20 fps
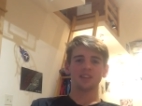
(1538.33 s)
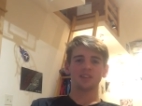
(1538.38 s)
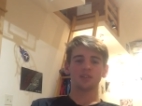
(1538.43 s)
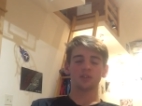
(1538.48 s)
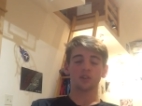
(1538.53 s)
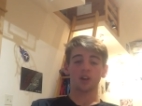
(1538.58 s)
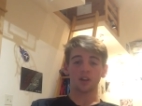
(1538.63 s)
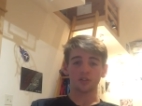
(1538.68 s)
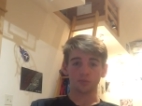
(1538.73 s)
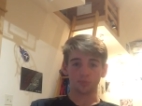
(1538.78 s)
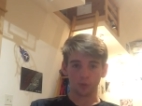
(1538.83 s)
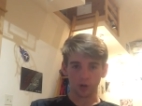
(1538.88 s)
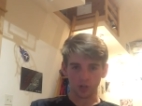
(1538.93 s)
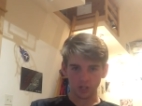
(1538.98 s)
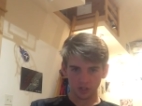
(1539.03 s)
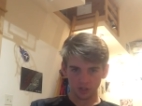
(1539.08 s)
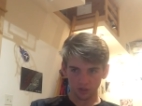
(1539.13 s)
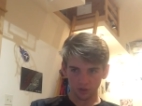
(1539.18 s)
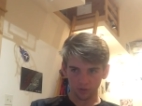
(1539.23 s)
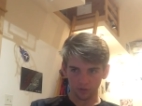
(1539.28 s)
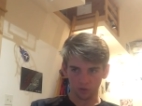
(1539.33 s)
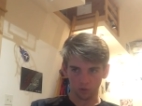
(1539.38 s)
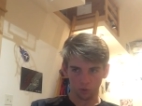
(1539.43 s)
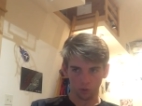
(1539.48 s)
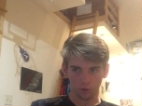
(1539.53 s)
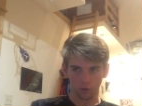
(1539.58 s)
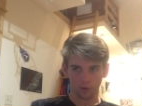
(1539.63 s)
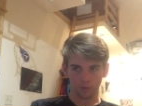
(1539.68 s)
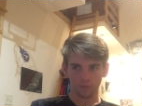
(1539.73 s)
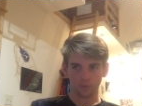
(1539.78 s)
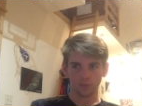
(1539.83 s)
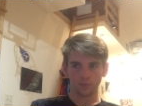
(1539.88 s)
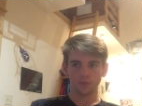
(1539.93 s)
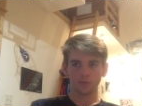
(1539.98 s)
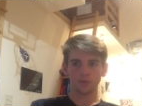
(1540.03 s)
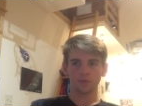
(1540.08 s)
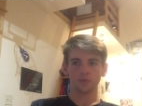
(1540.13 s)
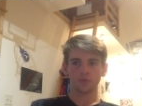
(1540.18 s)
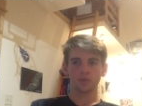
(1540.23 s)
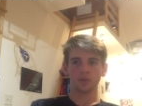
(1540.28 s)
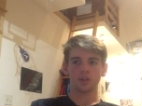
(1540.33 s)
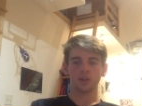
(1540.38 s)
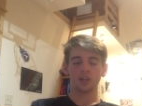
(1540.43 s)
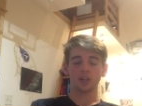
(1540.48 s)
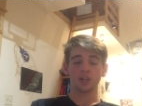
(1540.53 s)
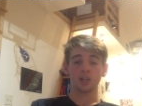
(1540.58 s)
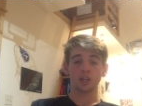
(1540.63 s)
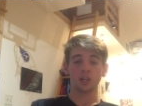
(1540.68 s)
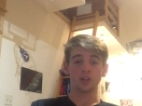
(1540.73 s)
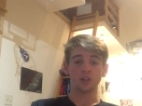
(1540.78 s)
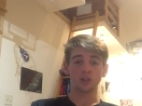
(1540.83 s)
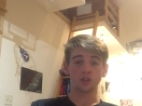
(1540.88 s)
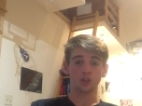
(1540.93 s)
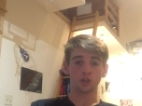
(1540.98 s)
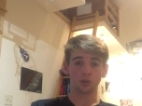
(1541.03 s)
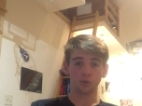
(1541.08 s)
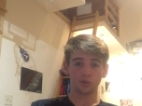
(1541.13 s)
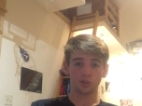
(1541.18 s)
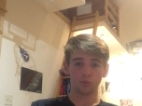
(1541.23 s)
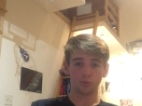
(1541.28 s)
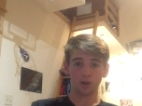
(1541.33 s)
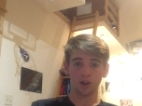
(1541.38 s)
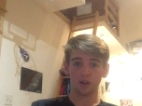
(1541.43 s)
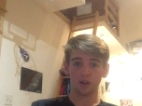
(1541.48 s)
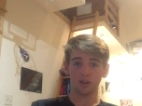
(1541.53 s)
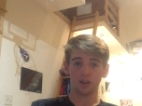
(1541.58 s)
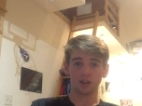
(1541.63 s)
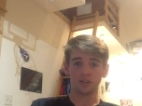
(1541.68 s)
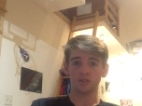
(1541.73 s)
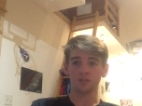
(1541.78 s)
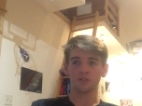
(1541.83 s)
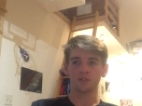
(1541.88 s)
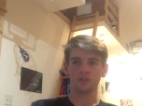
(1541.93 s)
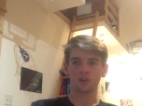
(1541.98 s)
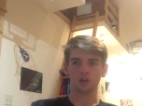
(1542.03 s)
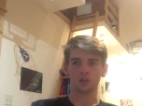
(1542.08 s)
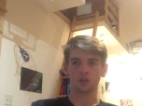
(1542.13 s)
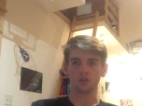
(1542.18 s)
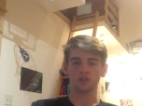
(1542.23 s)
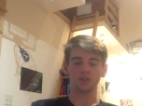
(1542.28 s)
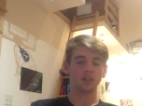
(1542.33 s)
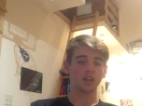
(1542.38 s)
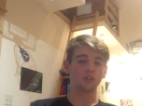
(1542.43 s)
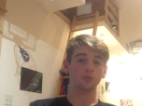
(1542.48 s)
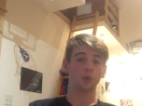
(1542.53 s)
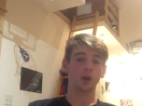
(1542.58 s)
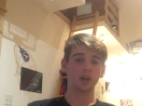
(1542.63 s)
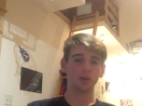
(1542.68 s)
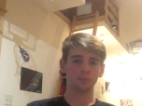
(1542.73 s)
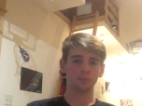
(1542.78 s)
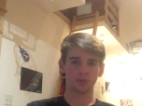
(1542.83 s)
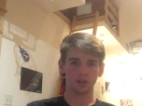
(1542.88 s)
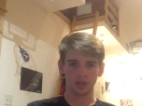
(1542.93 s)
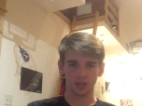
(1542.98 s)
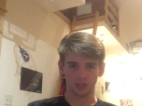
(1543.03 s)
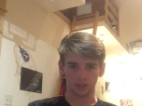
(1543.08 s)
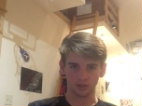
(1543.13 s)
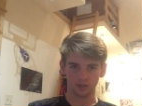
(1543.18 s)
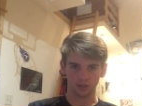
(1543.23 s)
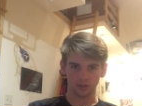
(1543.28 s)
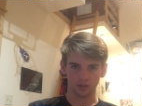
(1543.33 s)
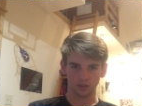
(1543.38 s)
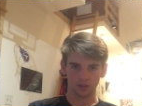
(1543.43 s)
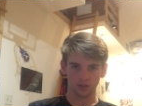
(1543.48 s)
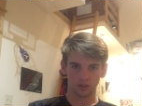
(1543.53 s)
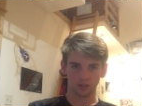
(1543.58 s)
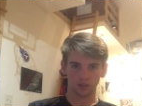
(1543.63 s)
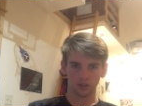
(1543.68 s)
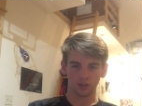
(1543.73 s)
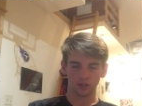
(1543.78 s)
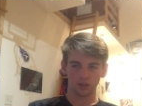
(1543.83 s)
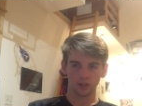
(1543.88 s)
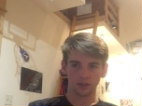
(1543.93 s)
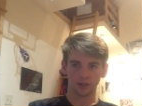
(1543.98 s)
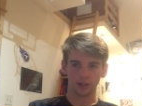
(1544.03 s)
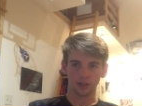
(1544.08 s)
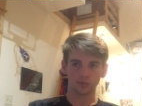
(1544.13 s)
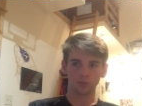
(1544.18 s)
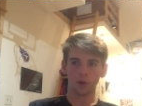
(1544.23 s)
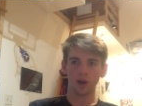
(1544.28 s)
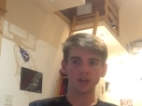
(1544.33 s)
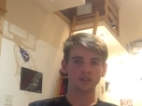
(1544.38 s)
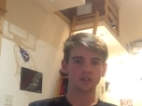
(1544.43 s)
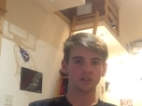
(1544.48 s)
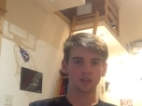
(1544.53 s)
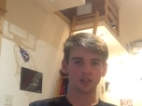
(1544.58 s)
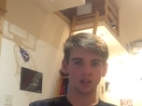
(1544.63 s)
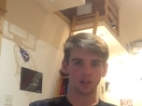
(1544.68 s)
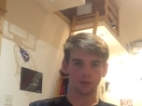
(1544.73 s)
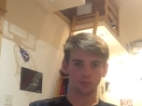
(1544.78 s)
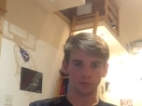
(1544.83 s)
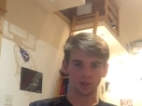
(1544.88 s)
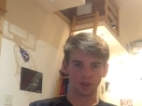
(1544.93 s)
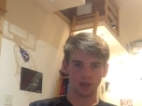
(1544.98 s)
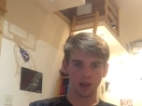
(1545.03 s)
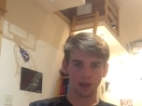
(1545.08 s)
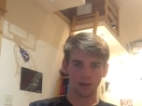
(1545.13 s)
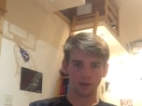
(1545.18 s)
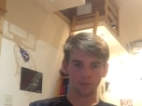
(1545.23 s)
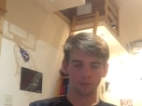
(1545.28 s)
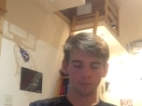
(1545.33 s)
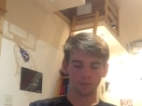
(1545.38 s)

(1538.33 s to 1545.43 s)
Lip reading: This guy spreads the floor, he shoots well, and he's efficient. That's why he plays. That's why he's in the NBA.